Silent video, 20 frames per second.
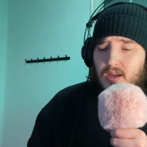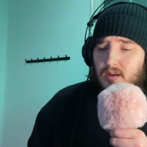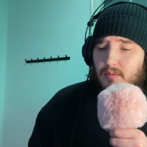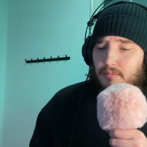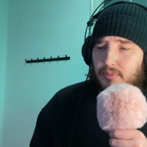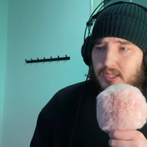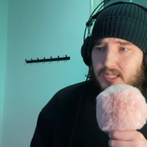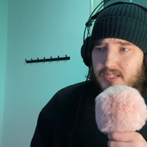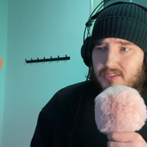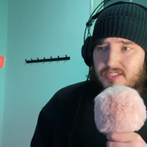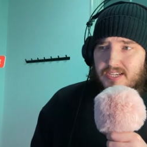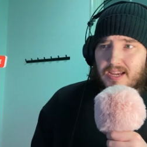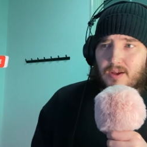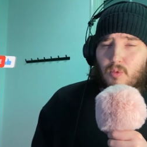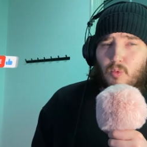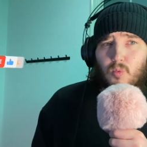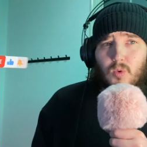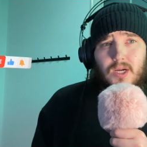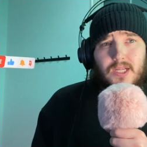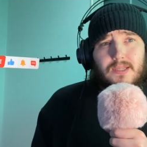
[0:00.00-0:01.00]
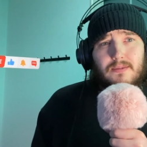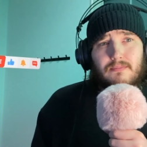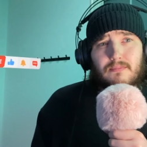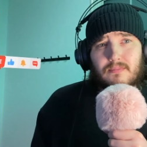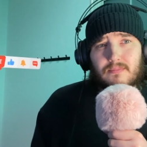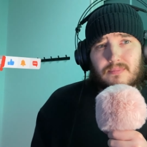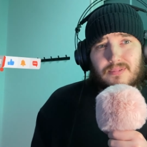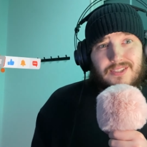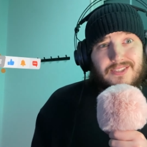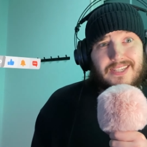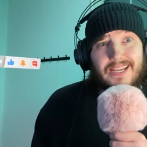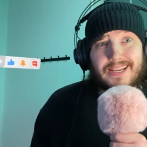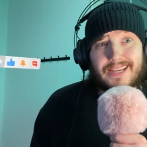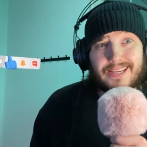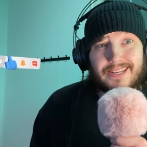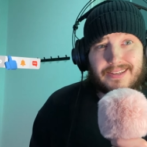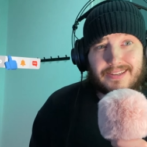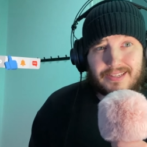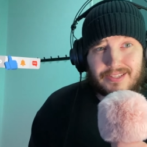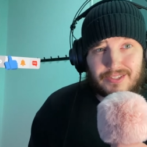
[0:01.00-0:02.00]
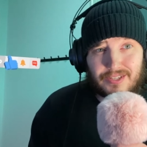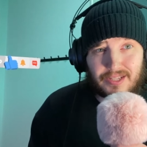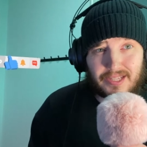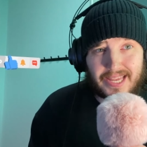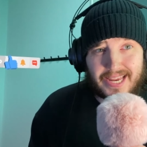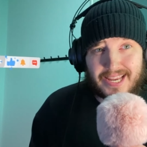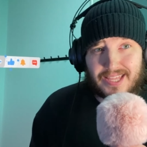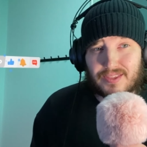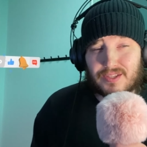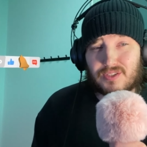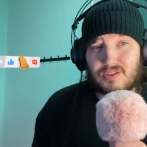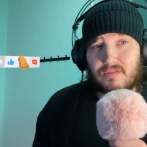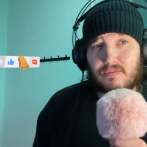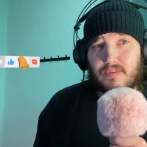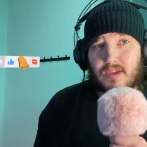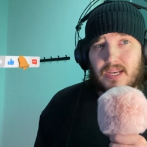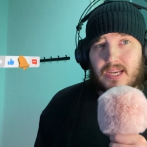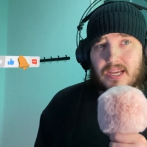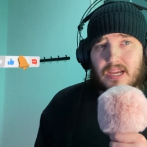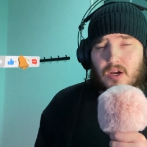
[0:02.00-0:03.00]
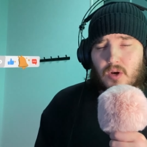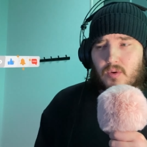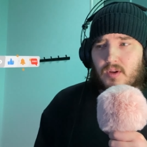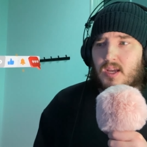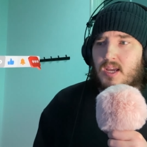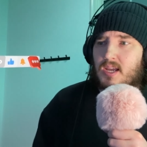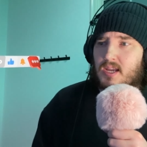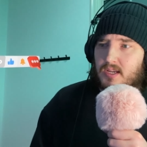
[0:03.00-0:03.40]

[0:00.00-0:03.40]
please take 1 second to like this video,